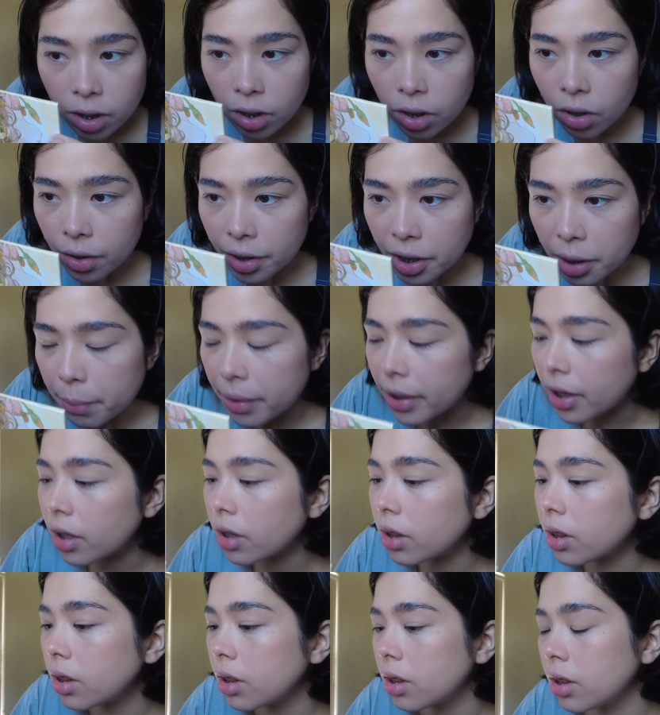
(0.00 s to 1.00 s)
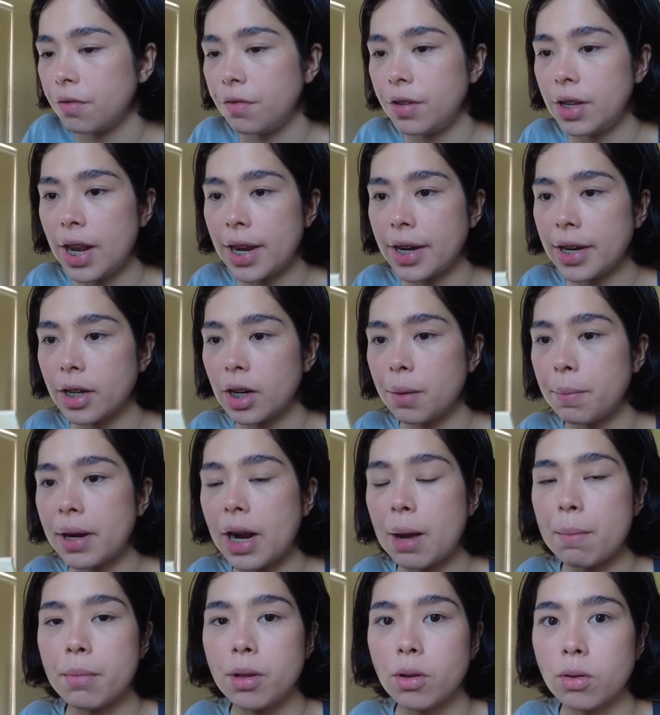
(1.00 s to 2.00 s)
Okay na ba yan? I feel like
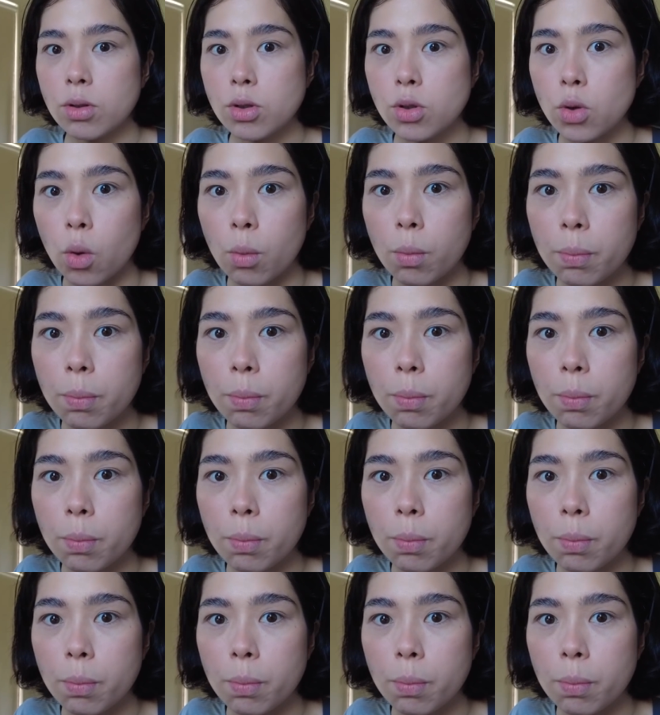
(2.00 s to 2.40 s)
naparami yung soap.